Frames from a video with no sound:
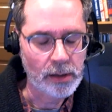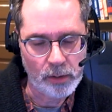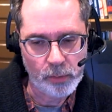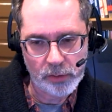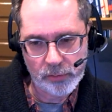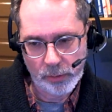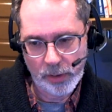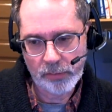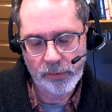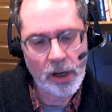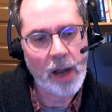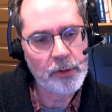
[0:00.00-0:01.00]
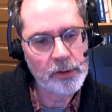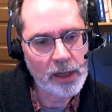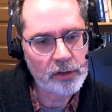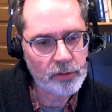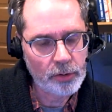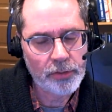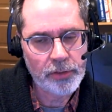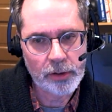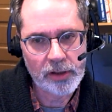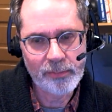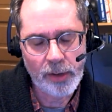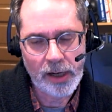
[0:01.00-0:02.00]
what is known as the computational
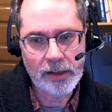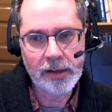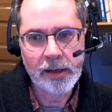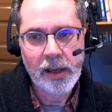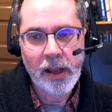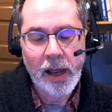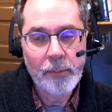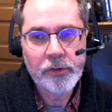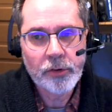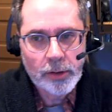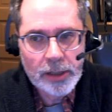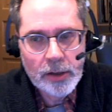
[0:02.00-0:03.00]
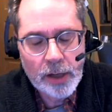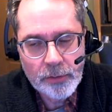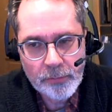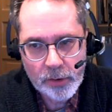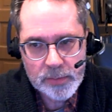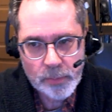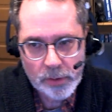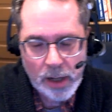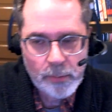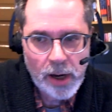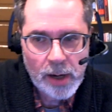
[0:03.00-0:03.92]
theory of mind. And I'm certainly not the first person.